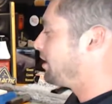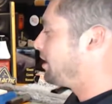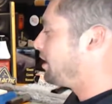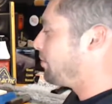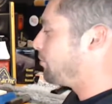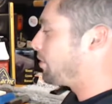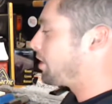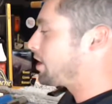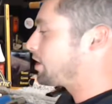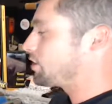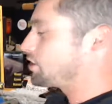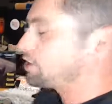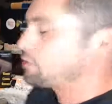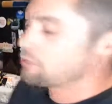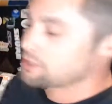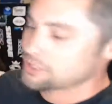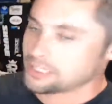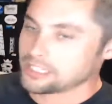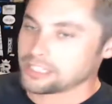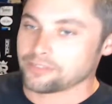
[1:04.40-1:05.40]
because she
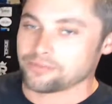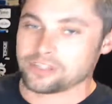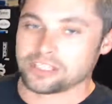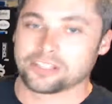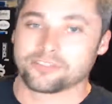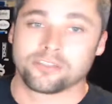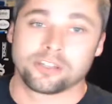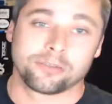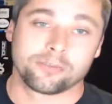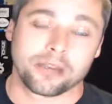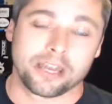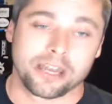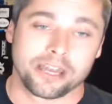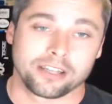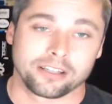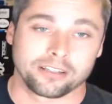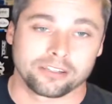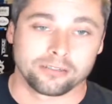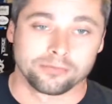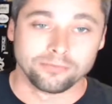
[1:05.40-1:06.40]
wants to give these feedback
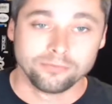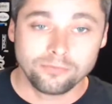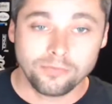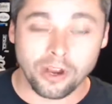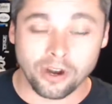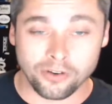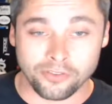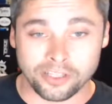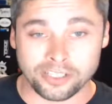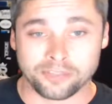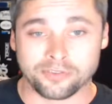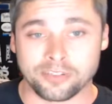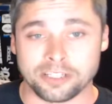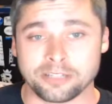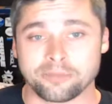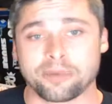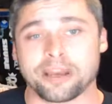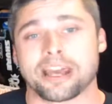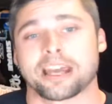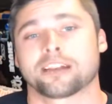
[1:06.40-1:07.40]
or this
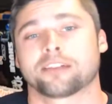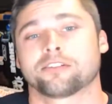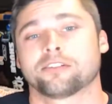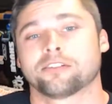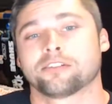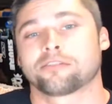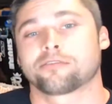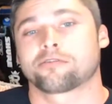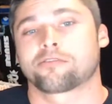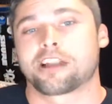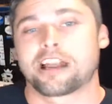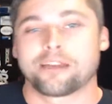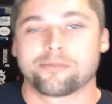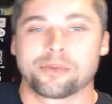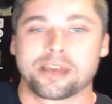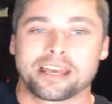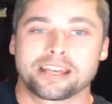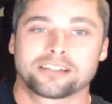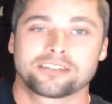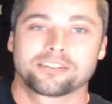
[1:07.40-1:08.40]
feedback right
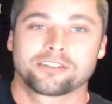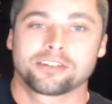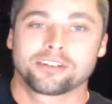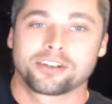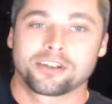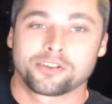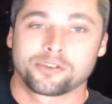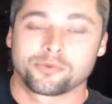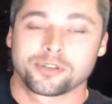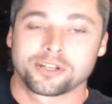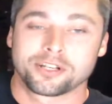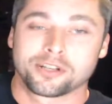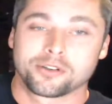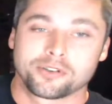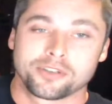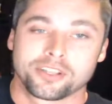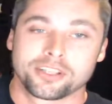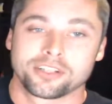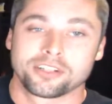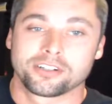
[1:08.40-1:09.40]
back to another window
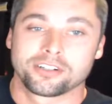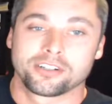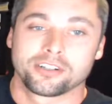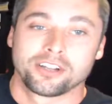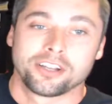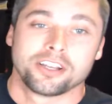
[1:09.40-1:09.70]
cleaner